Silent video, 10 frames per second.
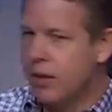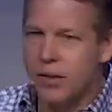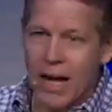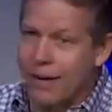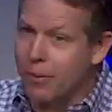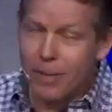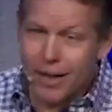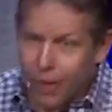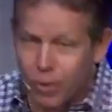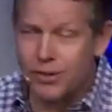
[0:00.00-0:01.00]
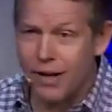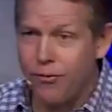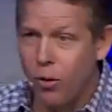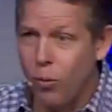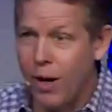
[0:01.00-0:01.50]
Not everybody knows that
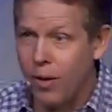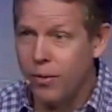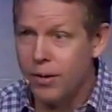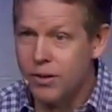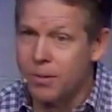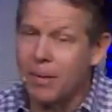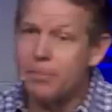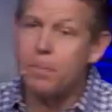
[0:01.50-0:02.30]
full well. Sometimes